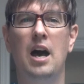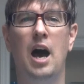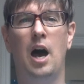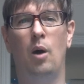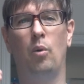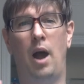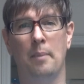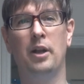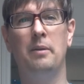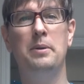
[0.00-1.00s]

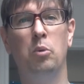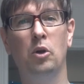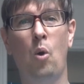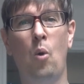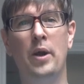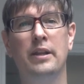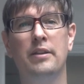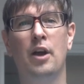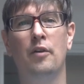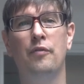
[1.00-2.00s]
I'm going to be recording
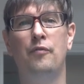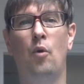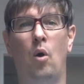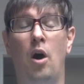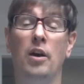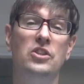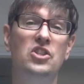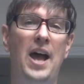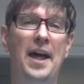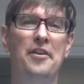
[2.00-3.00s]
there on
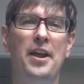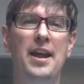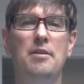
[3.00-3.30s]
Saturday.